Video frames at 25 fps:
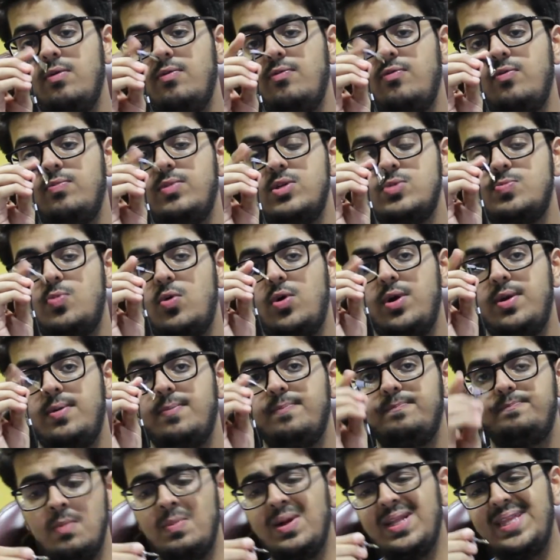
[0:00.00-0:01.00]
from this point.
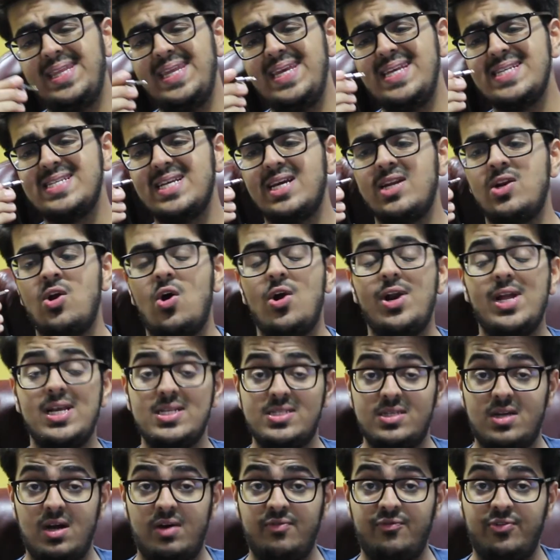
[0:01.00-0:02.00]
But these are not
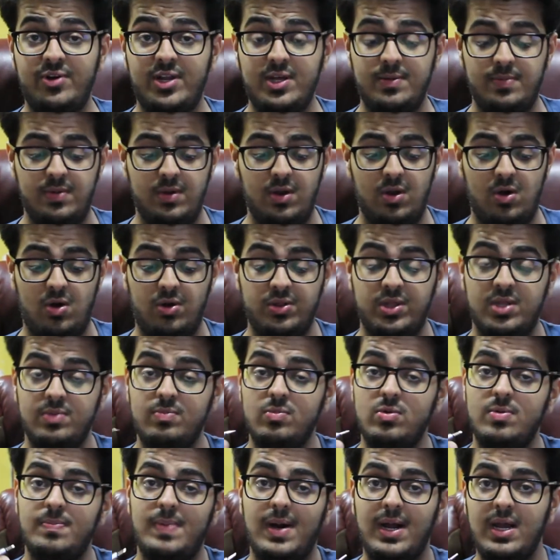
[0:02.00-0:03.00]
as comfortable on the
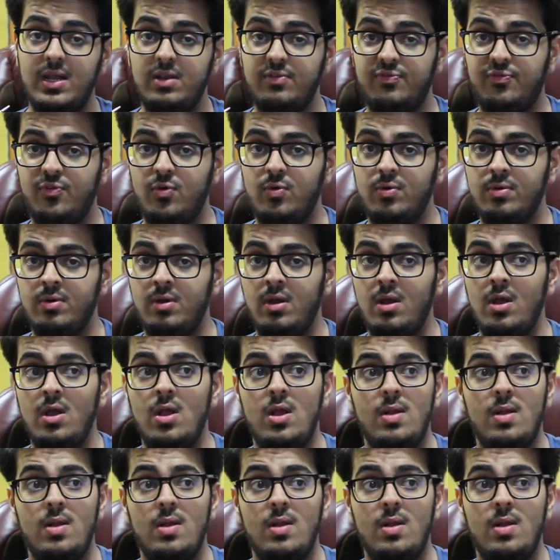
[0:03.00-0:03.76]
mobile phone,